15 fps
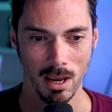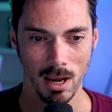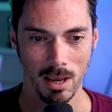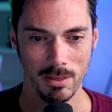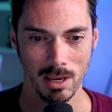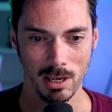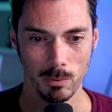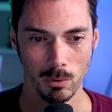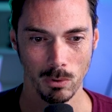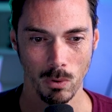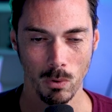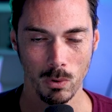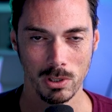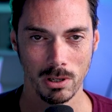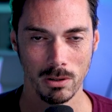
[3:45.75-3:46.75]
and then it will
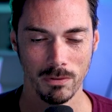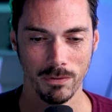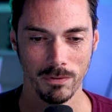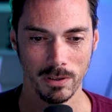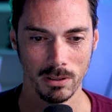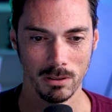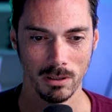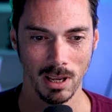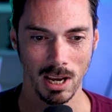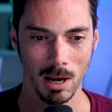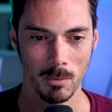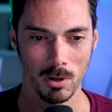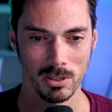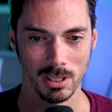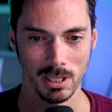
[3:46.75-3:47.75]
auto-fill how
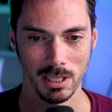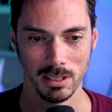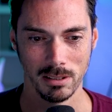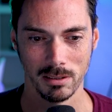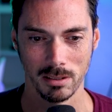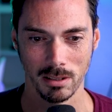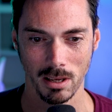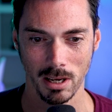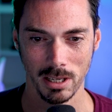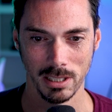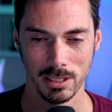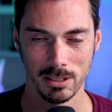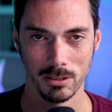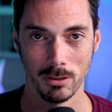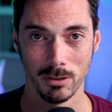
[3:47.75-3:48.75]
much ETH I
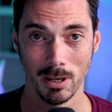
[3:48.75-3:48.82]
need to do.